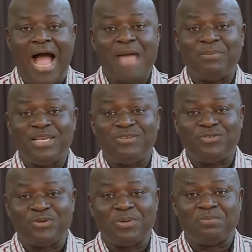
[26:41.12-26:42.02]
I believe
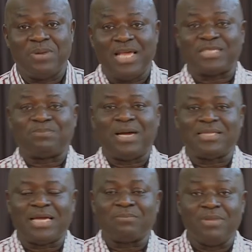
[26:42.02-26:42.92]
you have been blessed by
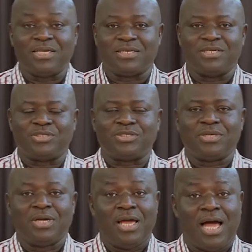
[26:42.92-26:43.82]
that message.
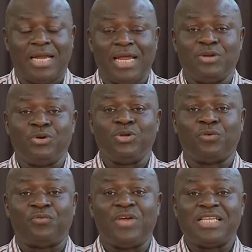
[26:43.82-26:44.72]
And I know
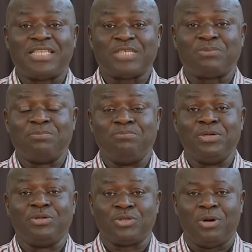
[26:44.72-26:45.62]
your faith has been
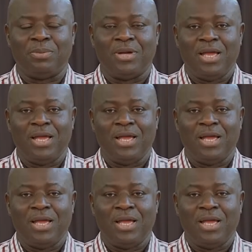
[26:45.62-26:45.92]
built up.